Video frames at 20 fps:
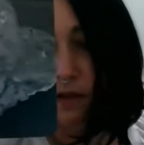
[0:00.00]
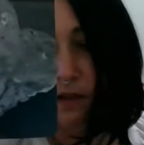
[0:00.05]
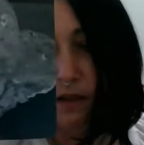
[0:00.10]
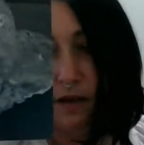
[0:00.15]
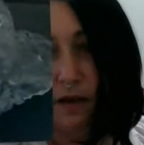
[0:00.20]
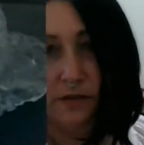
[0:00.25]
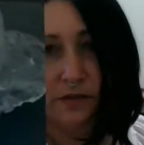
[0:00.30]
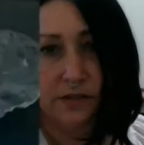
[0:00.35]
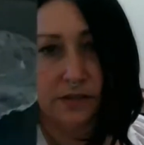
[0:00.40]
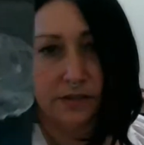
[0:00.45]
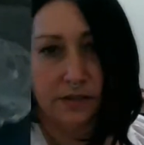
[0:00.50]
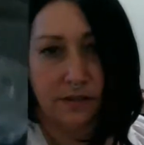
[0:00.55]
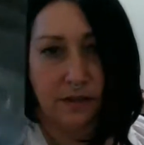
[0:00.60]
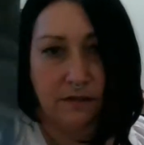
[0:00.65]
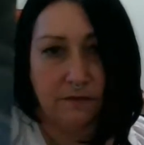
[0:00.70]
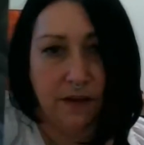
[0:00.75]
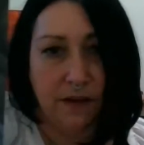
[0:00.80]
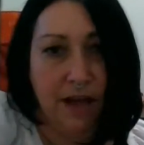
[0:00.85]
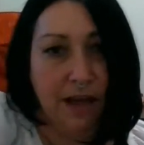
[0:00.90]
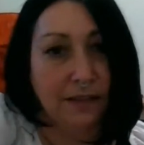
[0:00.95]
And
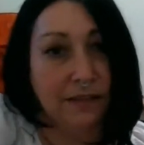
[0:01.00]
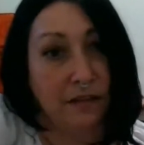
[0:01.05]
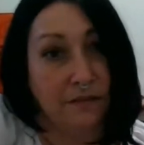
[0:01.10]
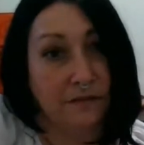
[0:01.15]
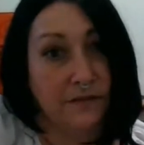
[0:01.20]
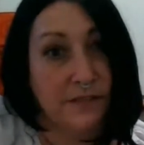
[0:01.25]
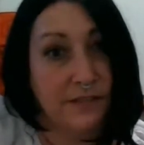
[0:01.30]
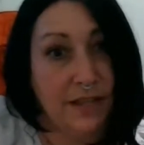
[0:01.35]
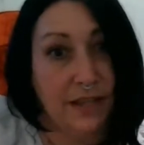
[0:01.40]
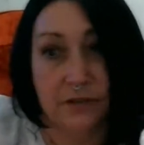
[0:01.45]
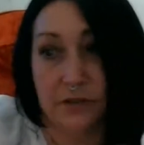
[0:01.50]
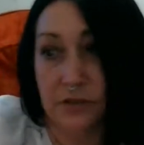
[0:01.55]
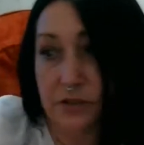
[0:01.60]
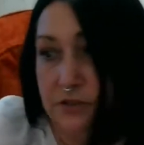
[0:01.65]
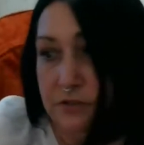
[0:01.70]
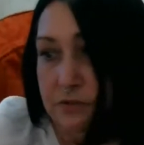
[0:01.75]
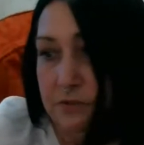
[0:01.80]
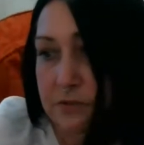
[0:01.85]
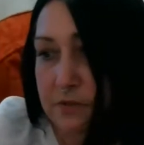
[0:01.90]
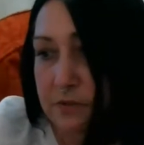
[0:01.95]
I love
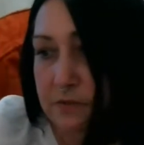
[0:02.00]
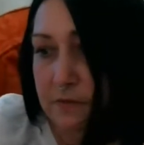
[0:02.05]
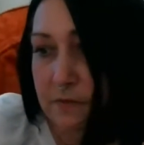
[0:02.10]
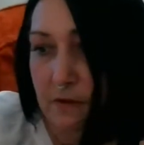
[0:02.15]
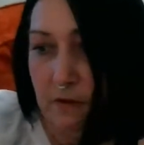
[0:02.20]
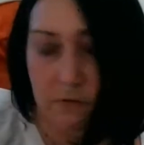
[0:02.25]
statues.